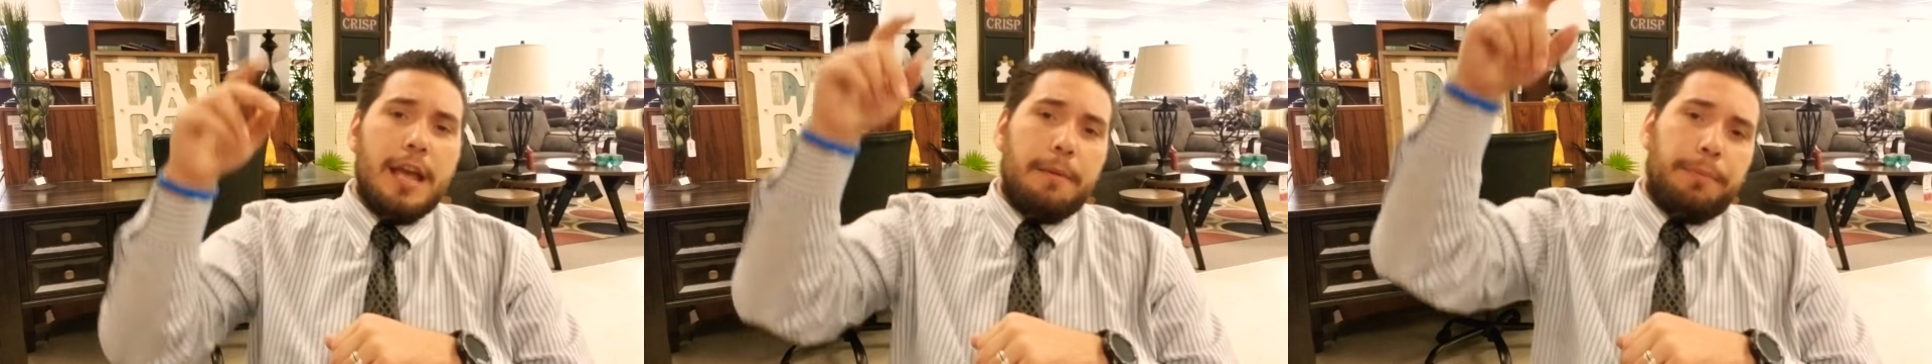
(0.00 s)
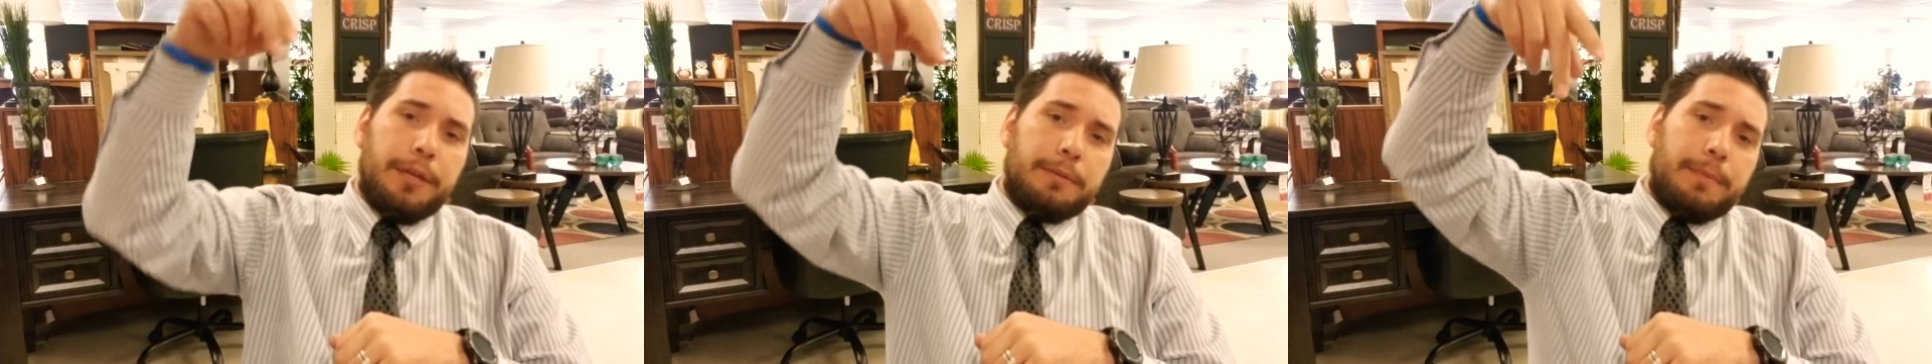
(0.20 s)

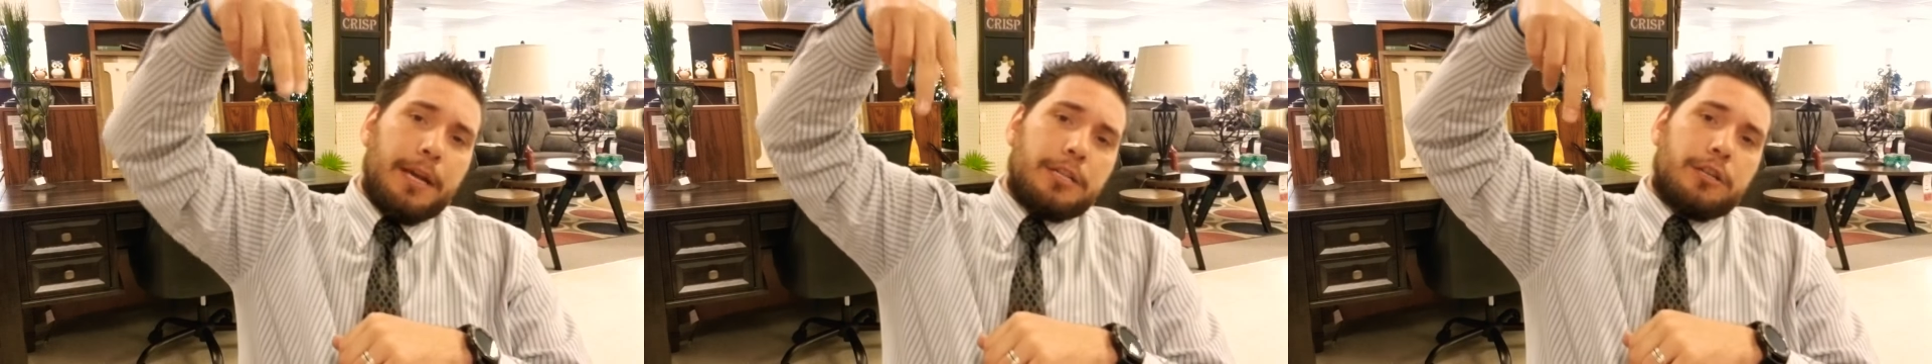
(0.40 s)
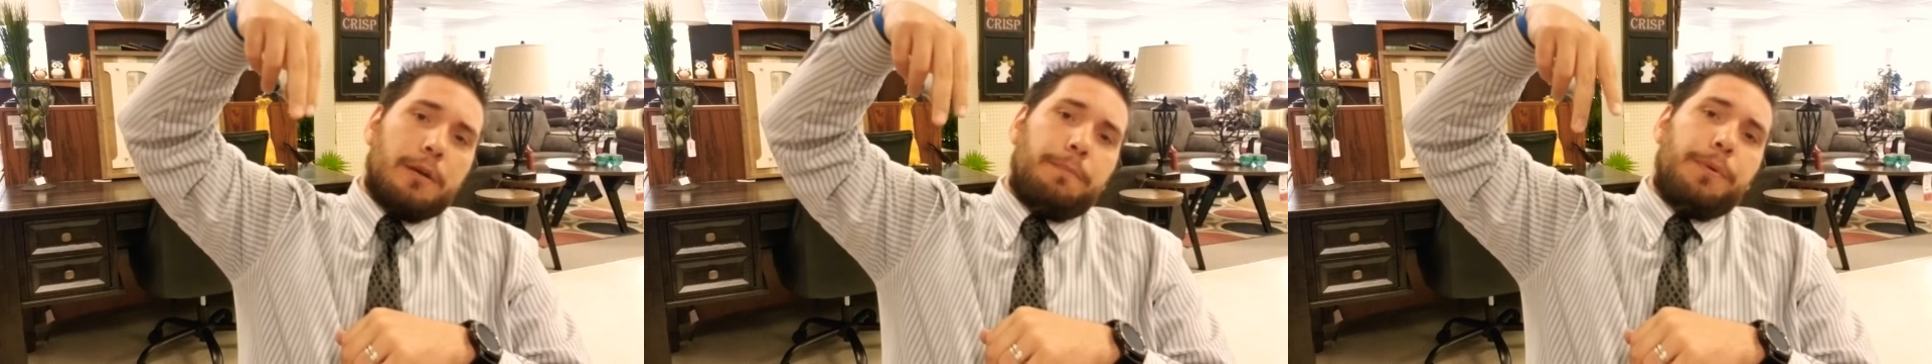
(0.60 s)
please
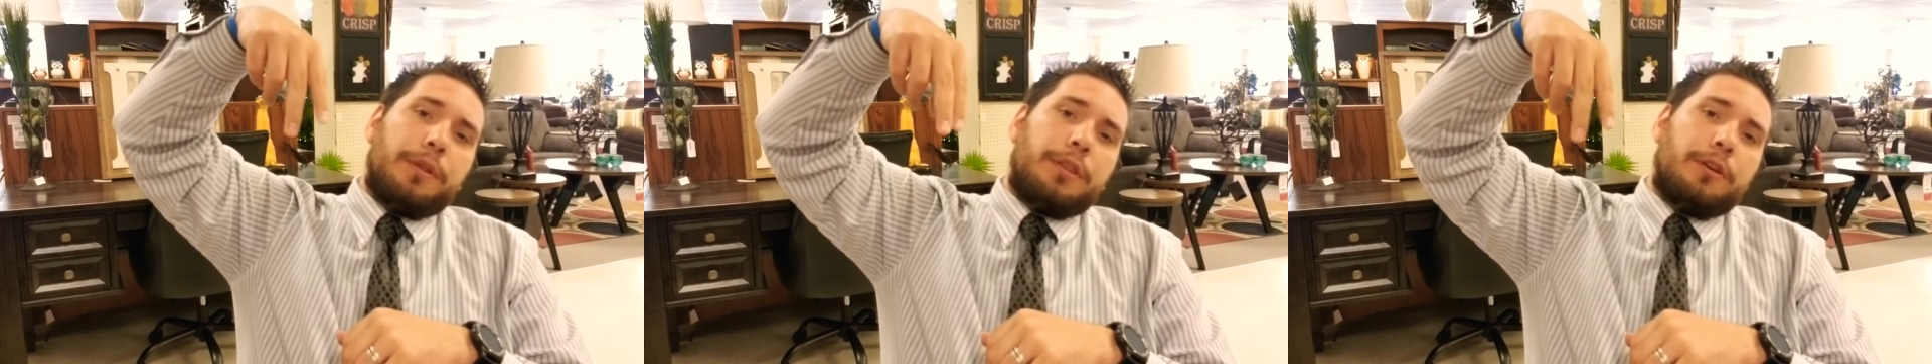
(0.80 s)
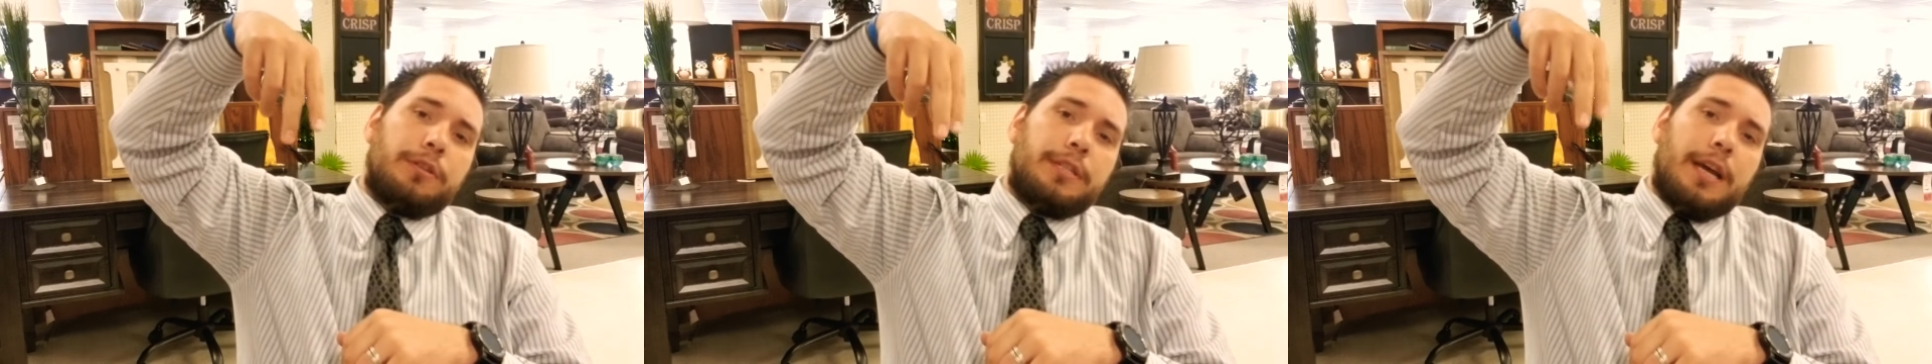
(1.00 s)
make sure and
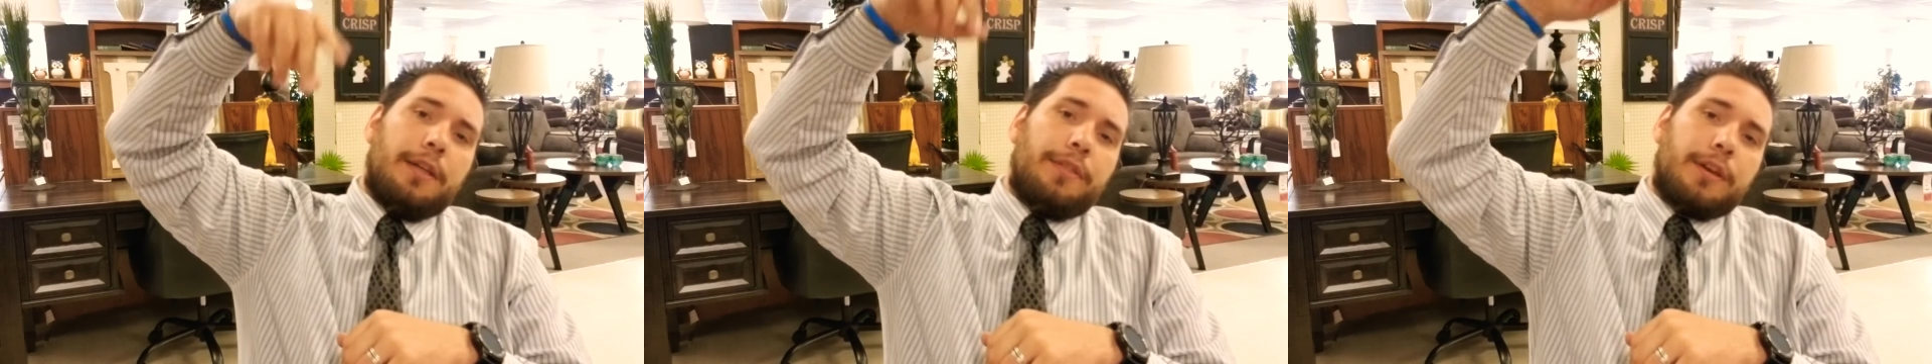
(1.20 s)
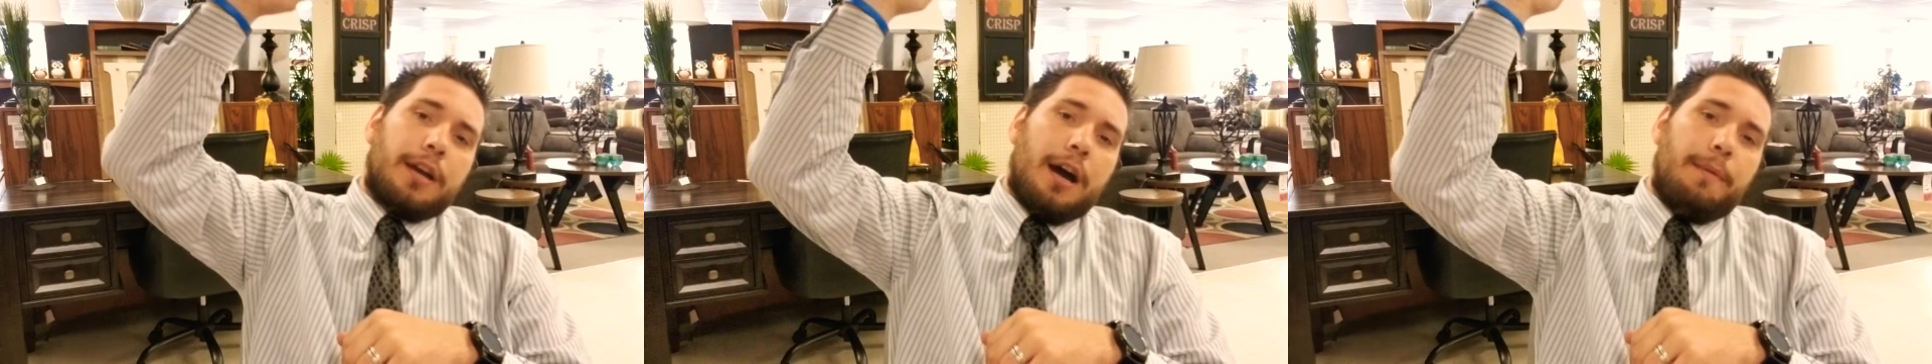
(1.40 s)
put those down in
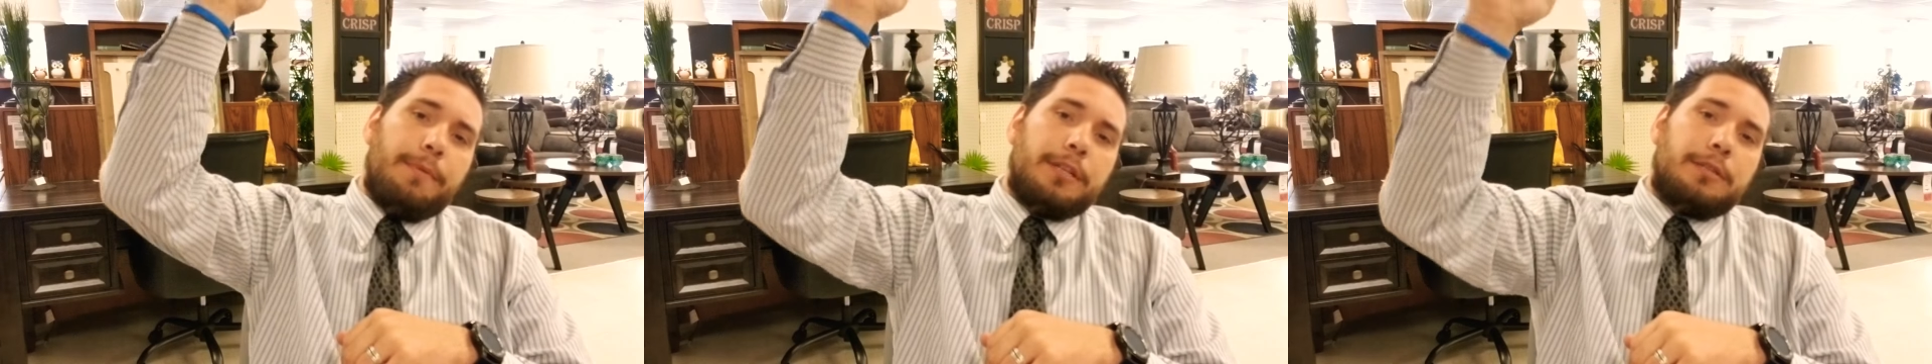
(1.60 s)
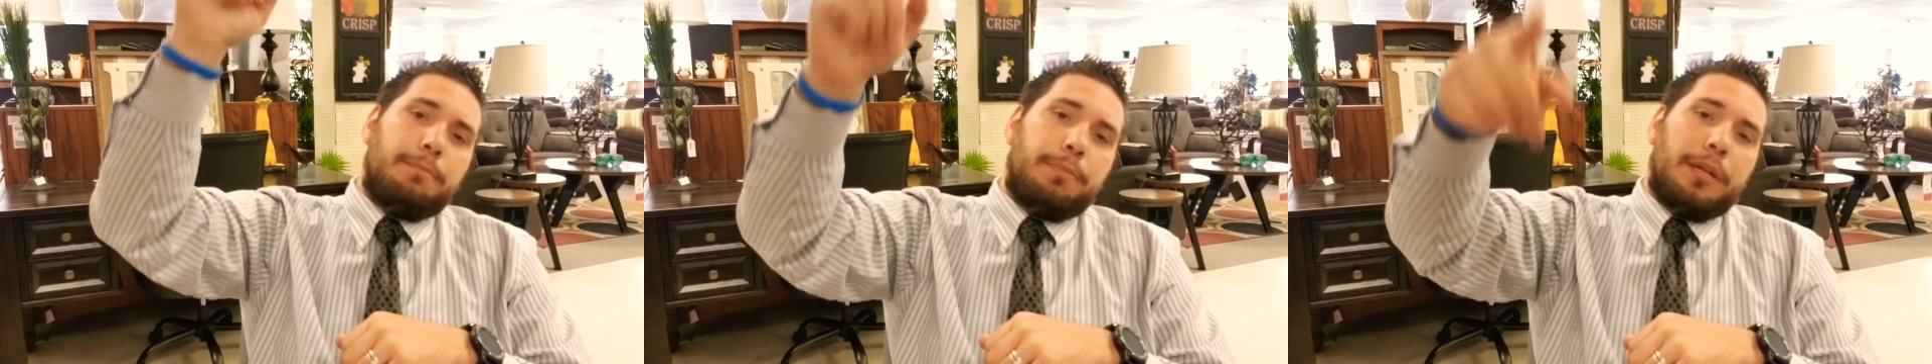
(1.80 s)
the
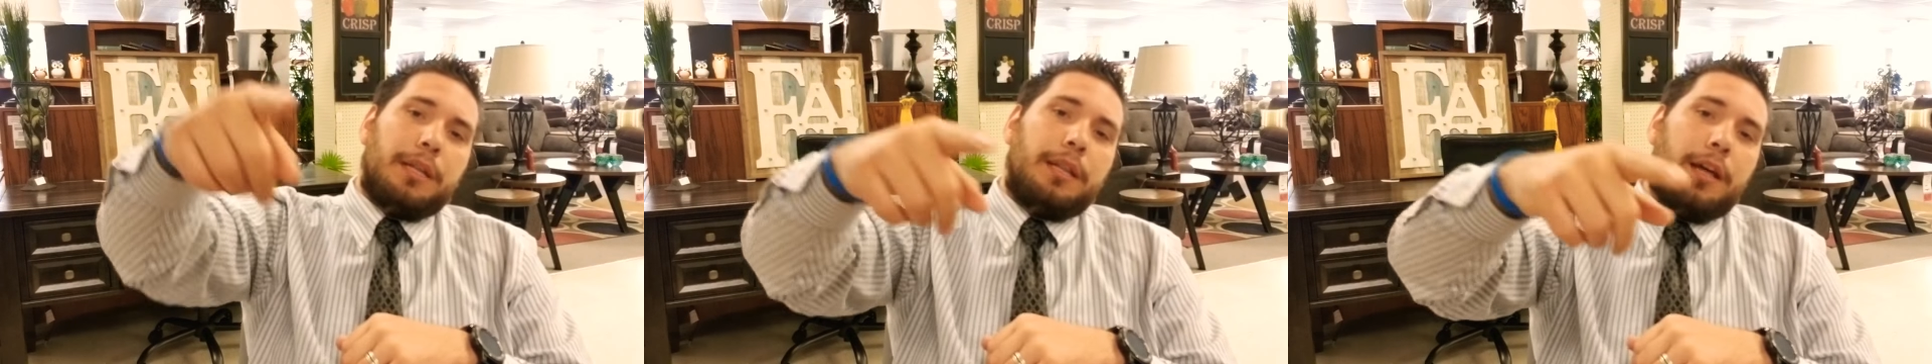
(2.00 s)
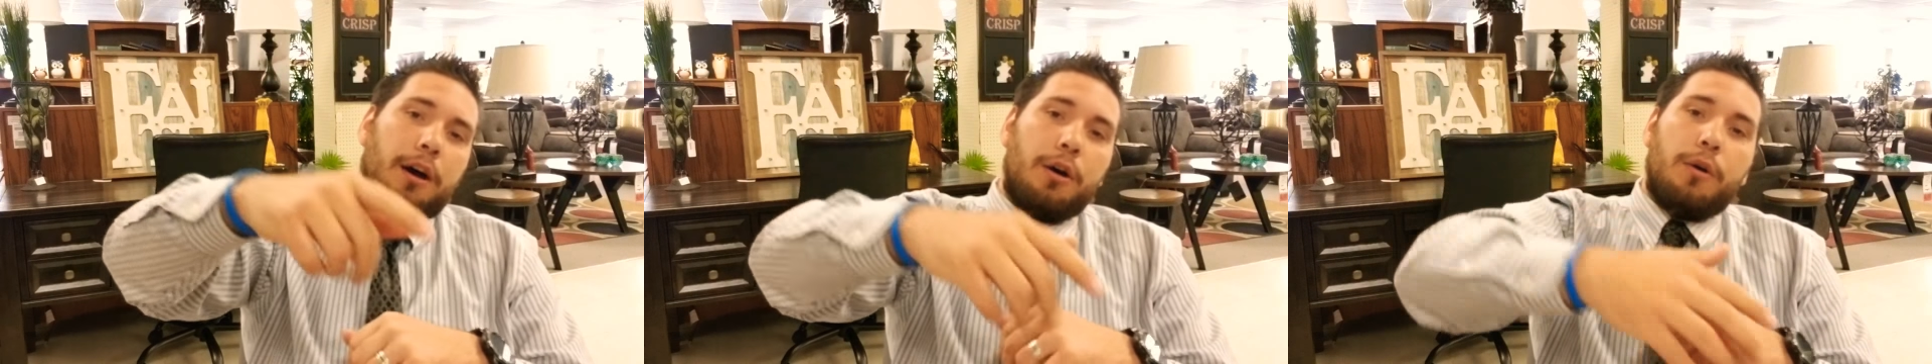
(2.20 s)
comments
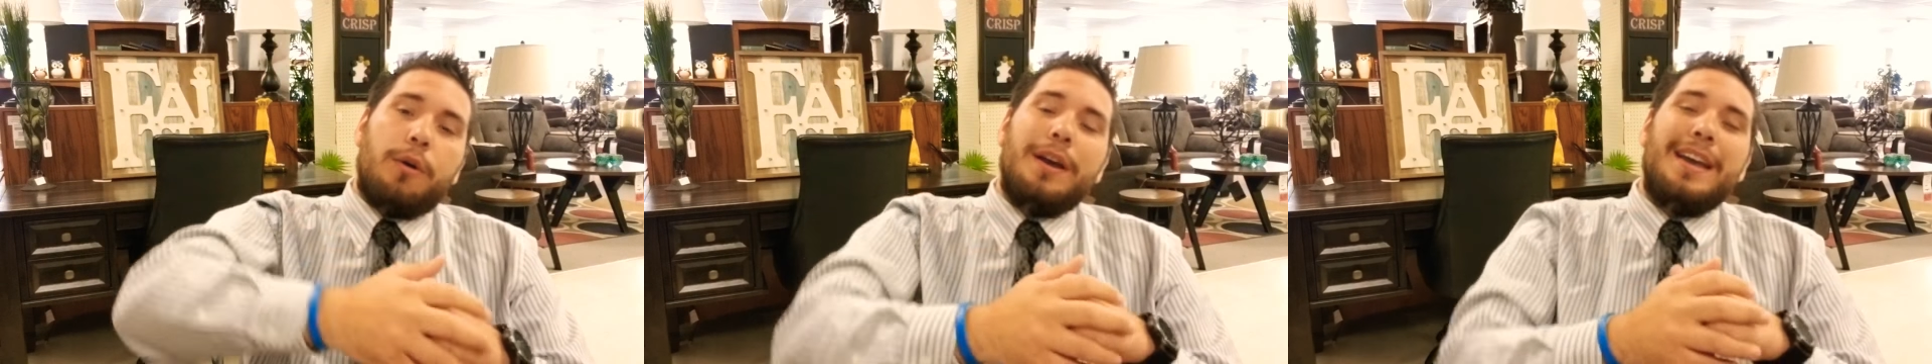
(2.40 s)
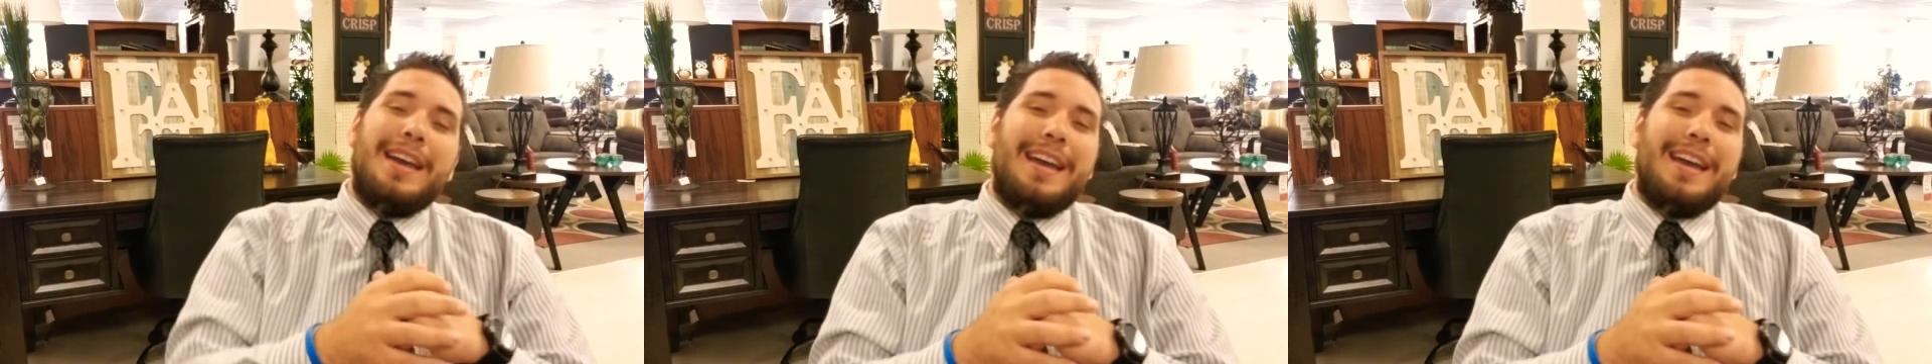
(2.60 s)
below.